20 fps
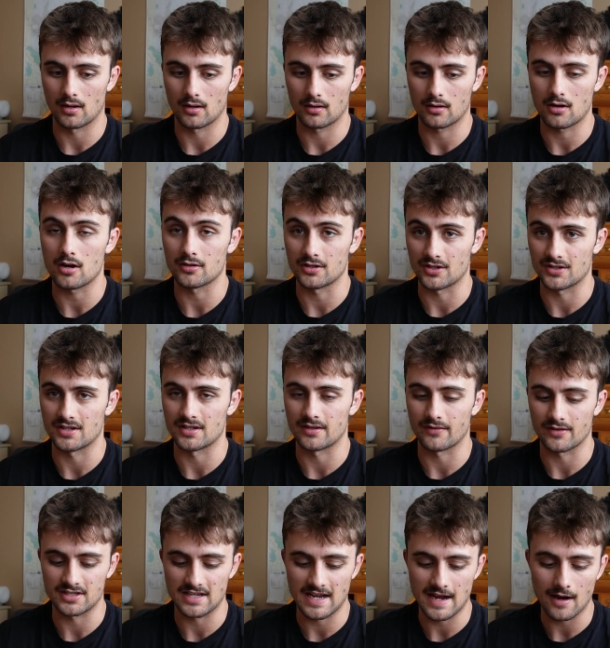cognizant of
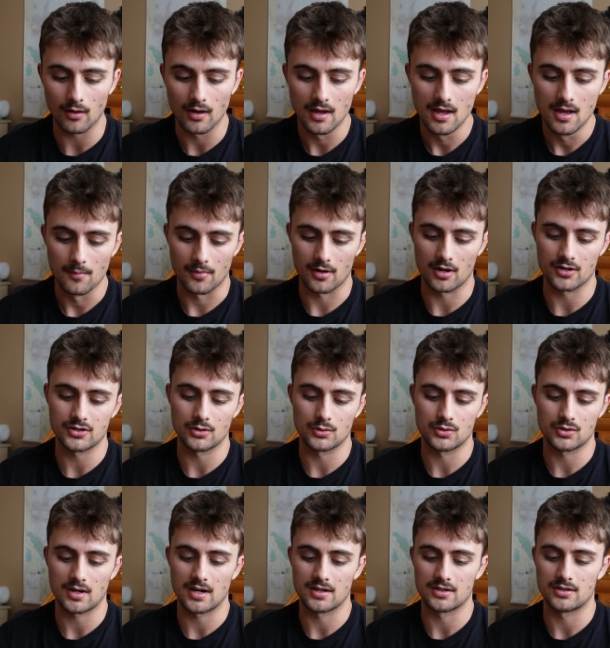the Tao, but also
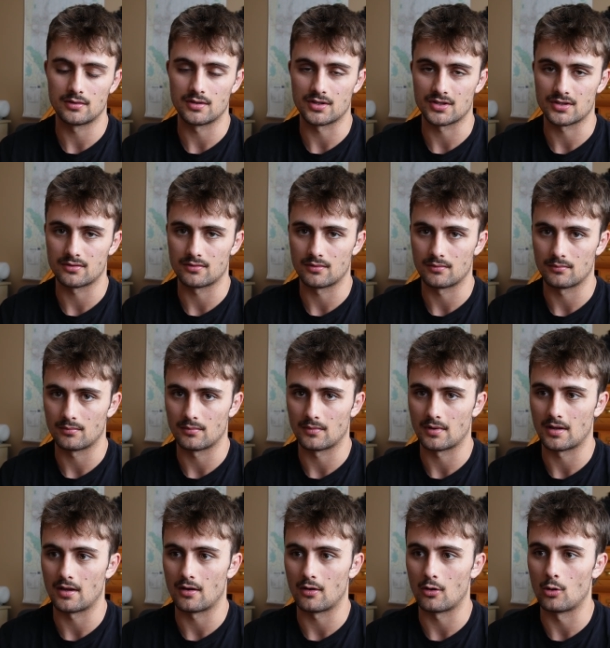trying to just
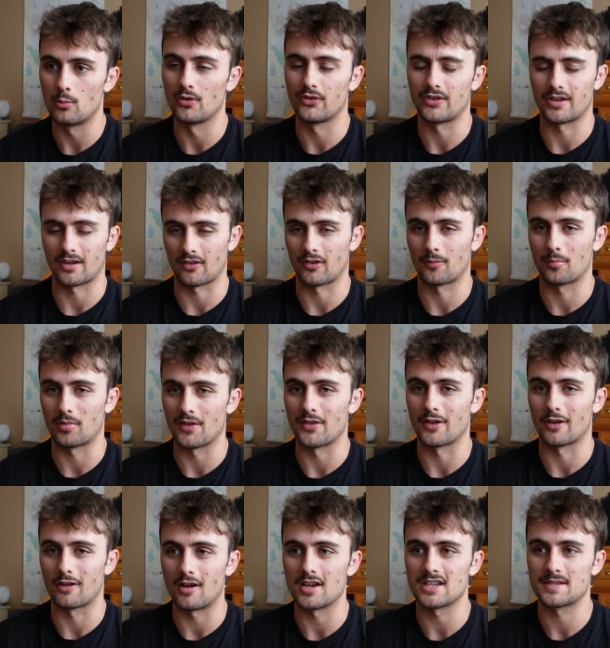almost like a spread the
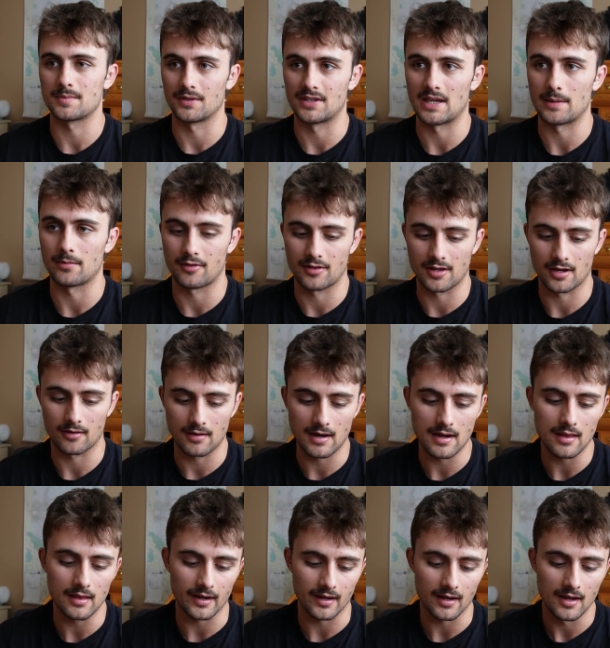gospel type of thing,
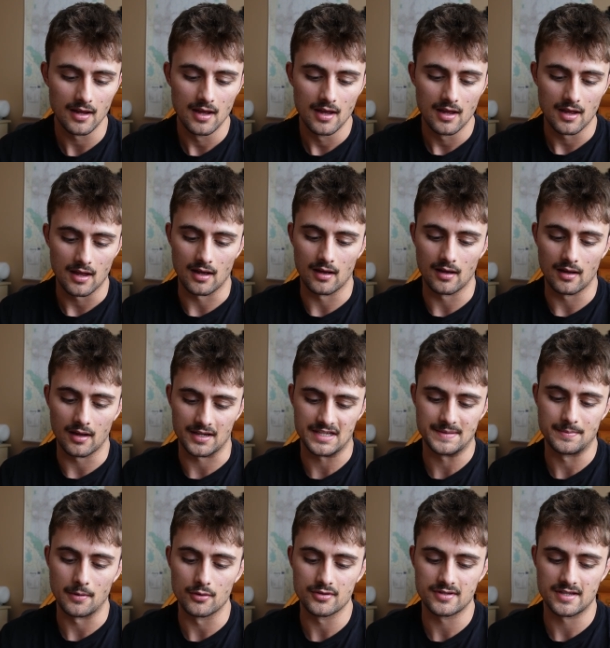right? Like
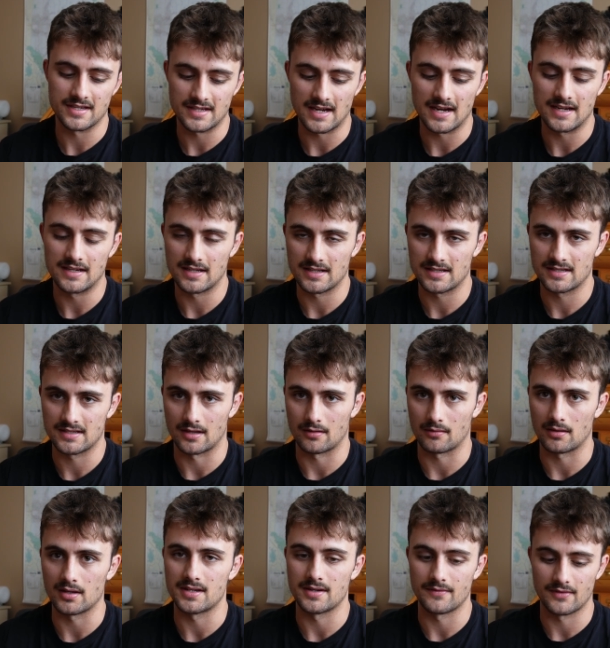expose the scientists and the
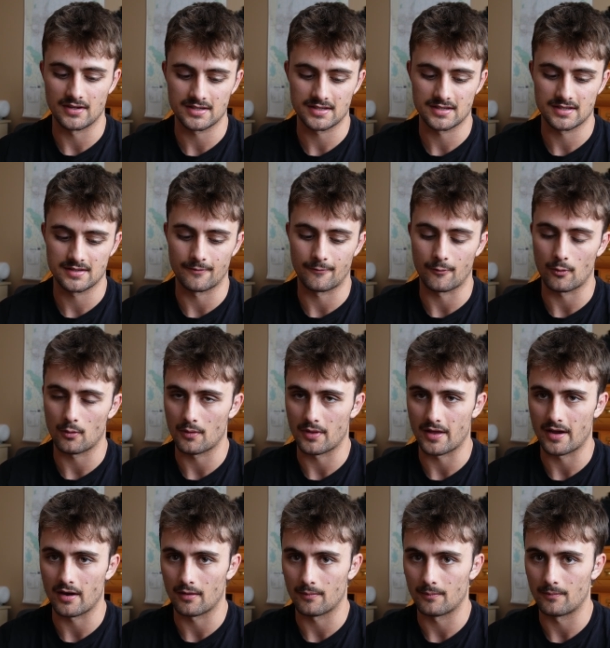relativists for
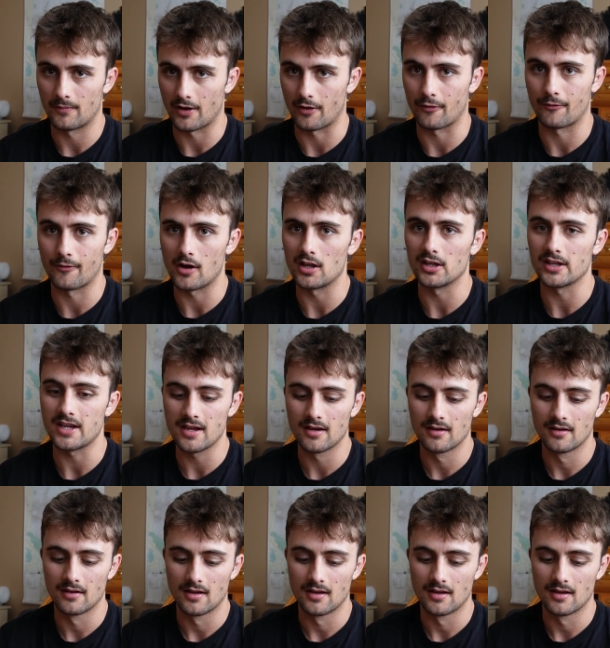their folly,